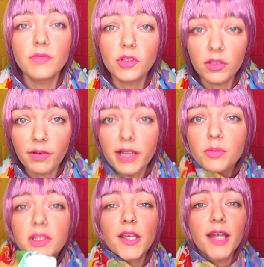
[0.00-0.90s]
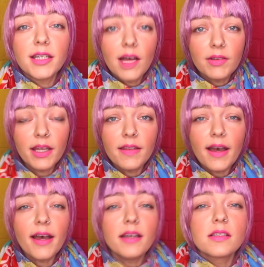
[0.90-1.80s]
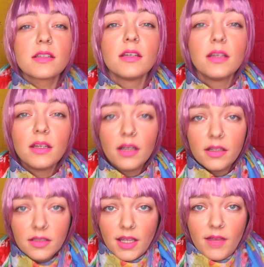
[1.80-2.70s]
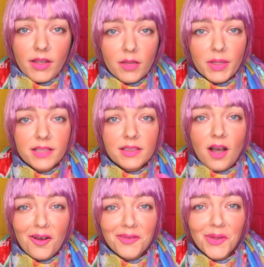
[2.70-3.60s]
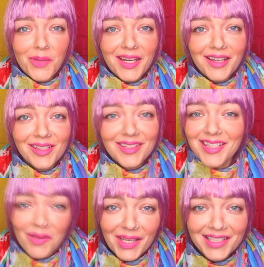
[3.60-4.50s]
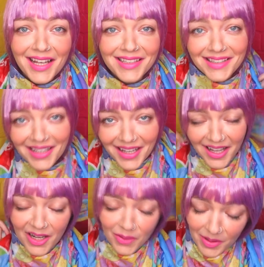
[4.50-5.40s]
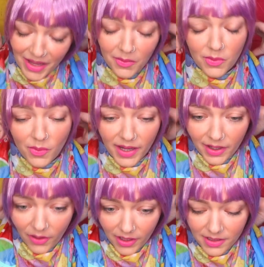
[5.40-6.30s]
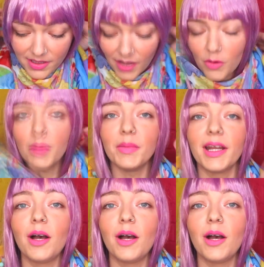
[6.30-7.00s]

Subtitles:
haven't done it right, but you kind of have it like that. And then you have like a big scarf in the winter. Does that make sense? Anyway, that was why I got it. I remember